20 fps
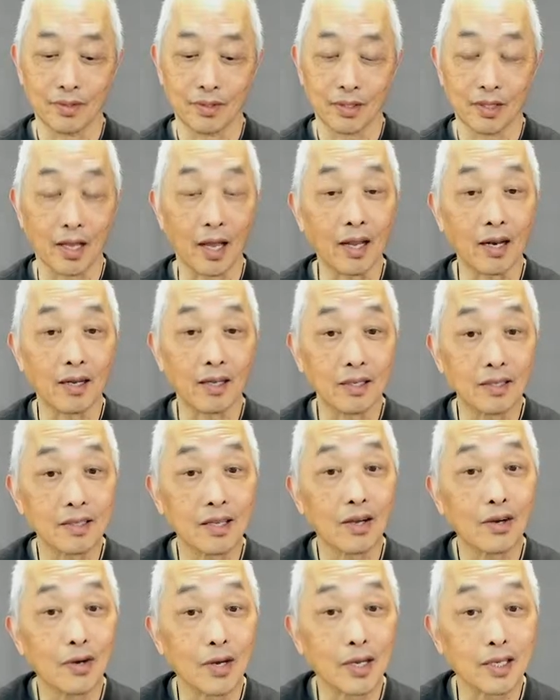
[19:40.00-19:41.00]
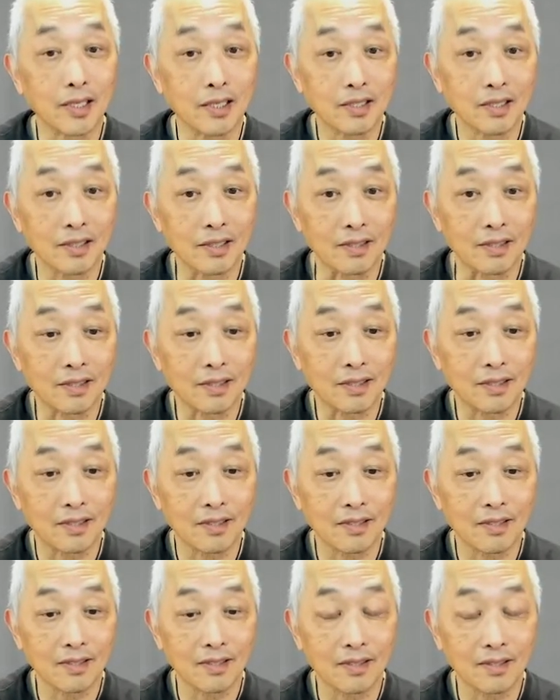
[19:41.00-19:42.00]
That is our existence.
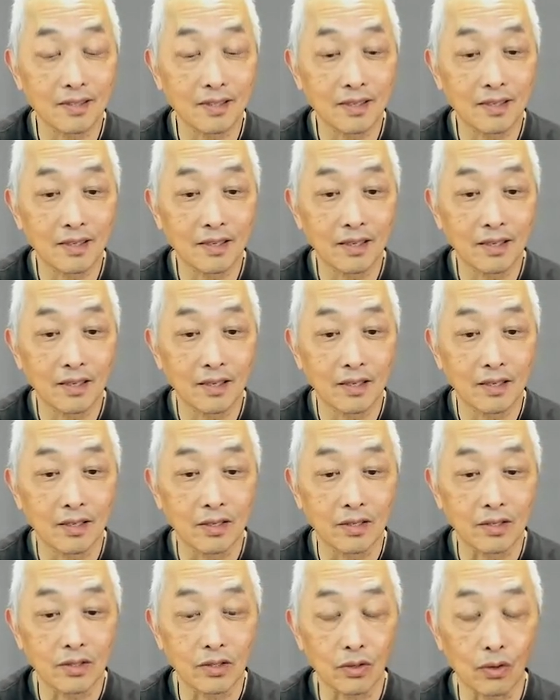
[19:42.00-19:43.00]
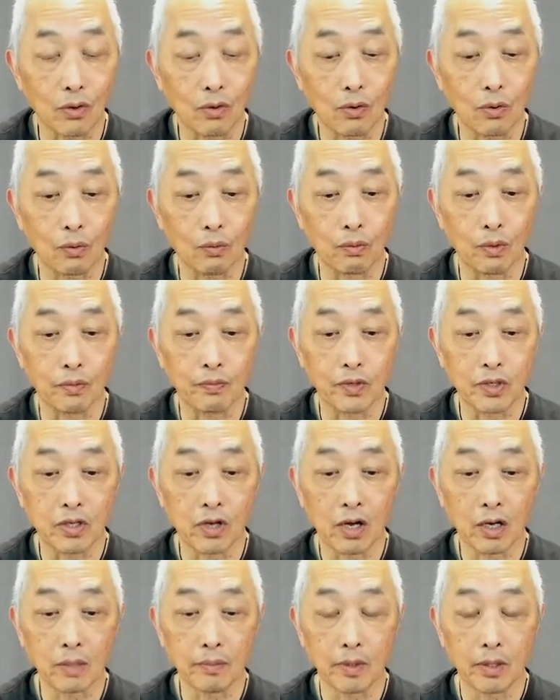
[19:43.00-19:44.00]
So when we
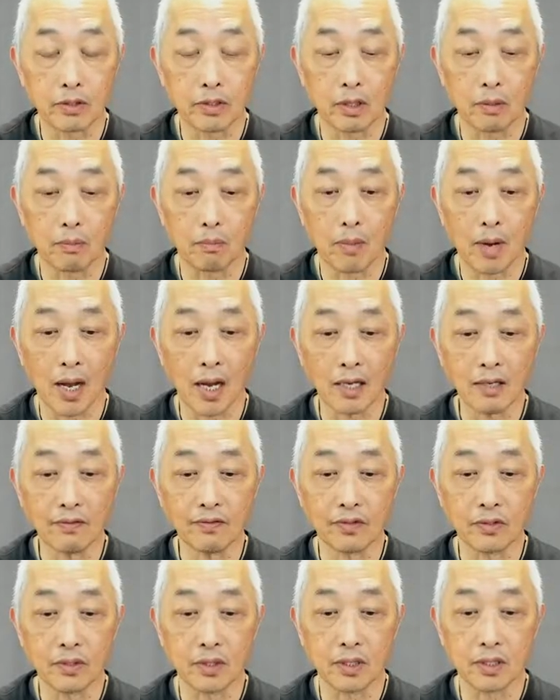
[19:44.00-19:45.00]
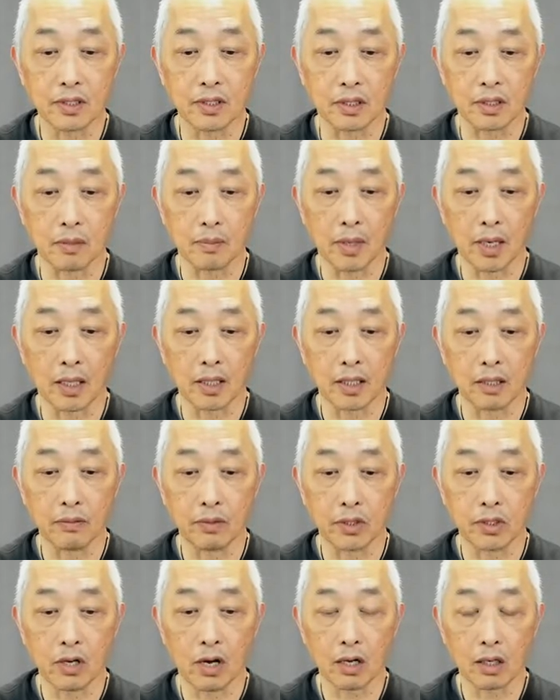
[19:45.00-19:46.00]
talk about the mindfulness of the body, we're
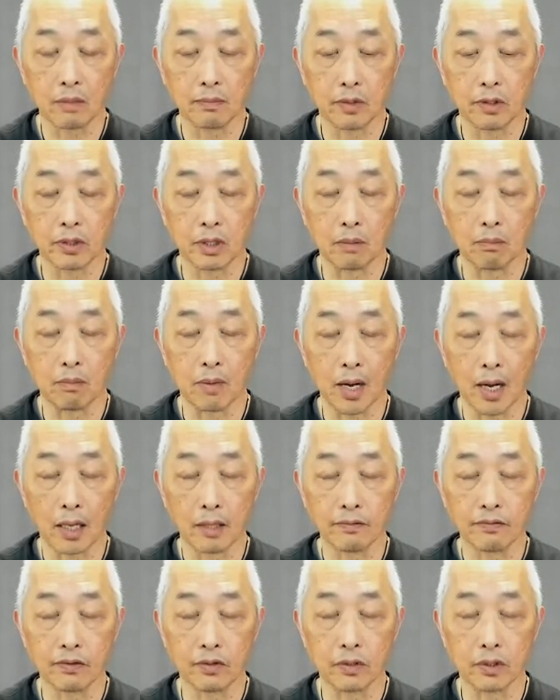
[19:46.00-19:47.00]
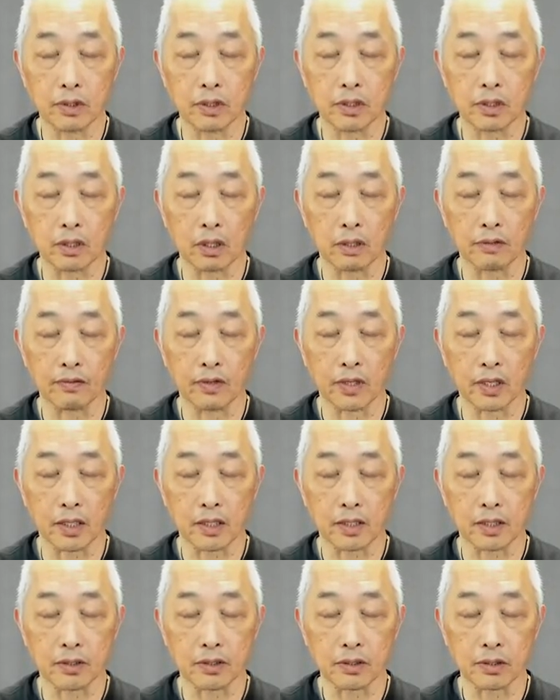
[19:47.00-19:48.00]
talking about the mindfulness of our
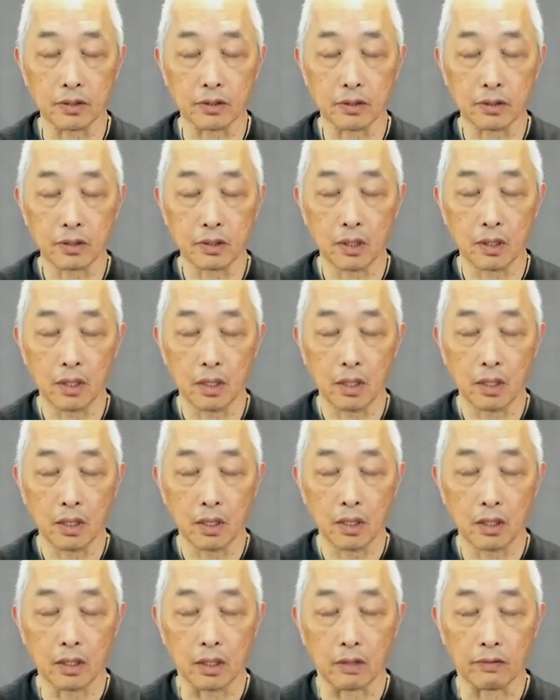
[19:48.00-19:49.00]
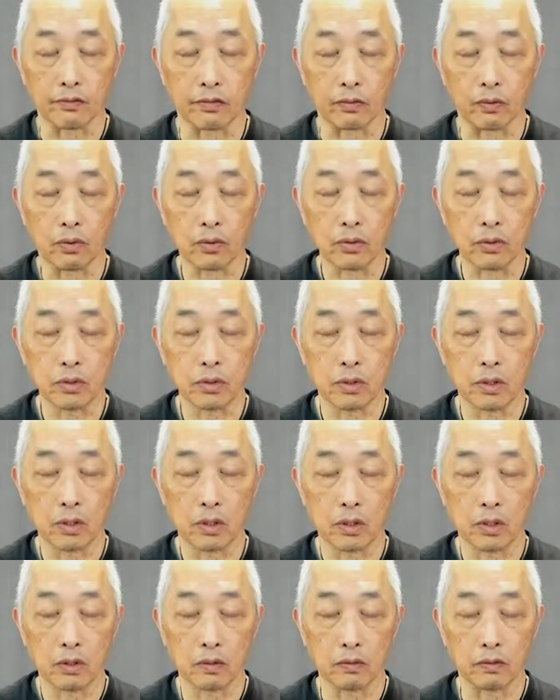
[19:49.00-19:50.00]
existence. Therefore,
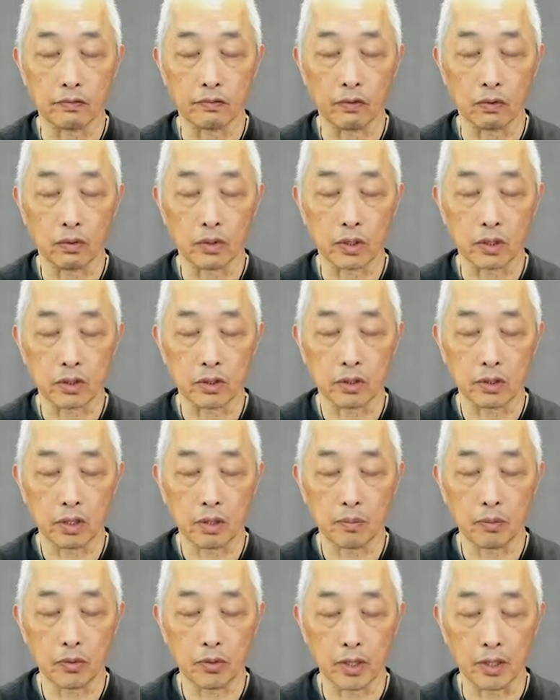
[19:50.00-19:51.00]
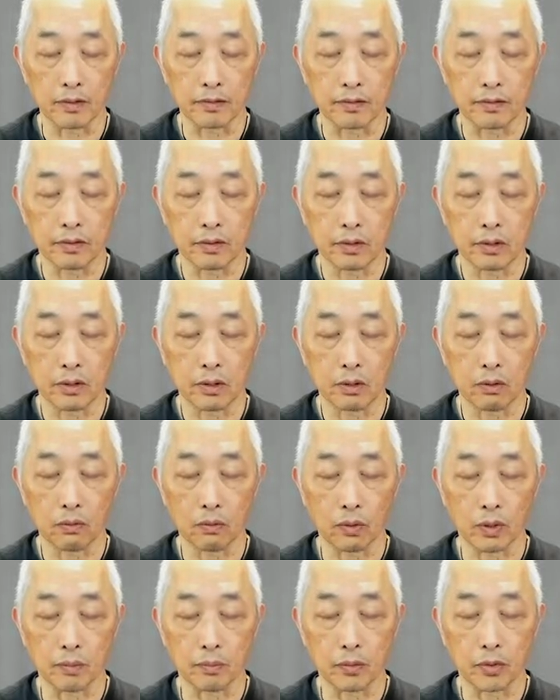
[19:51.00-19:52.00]
we focus on the breath,
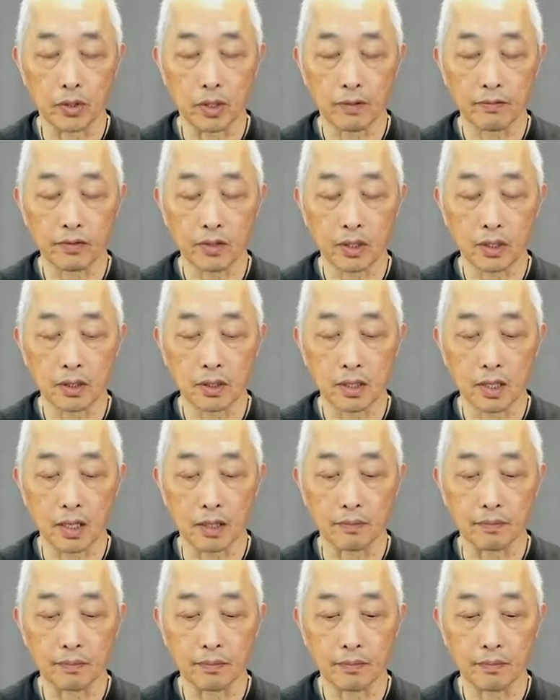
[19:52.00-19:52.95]
one breath at a time.